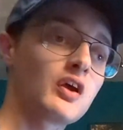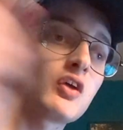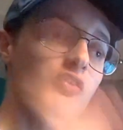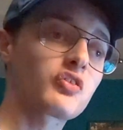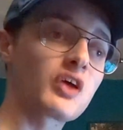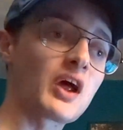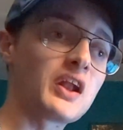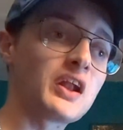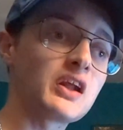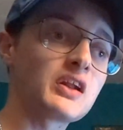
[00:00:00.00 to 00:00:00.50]

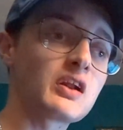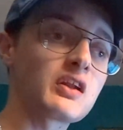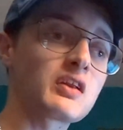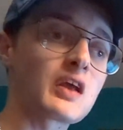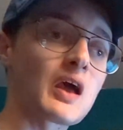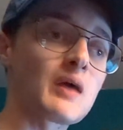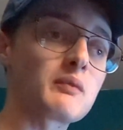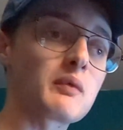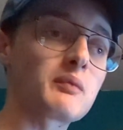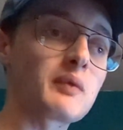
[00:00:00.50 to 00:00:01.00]
sending the
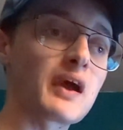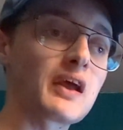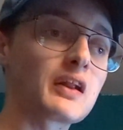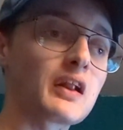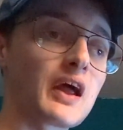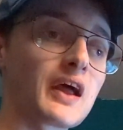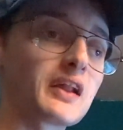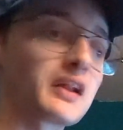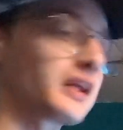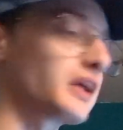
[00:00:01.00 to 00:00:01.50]
Tampa Bay
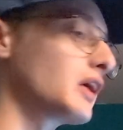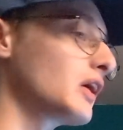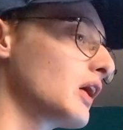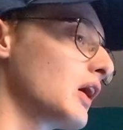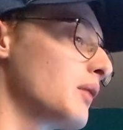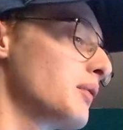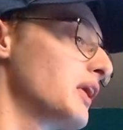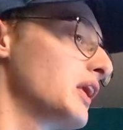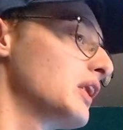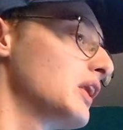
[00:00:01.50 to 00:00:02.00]
Lightning,
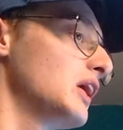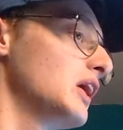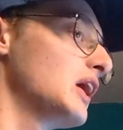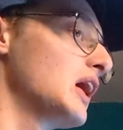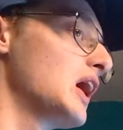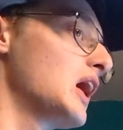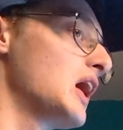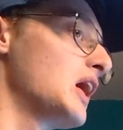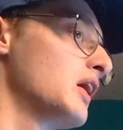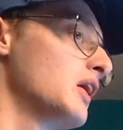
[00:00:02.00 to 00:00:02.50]
I mean,
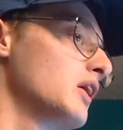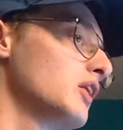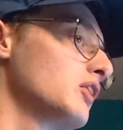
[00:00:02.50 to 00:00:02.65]
the uh,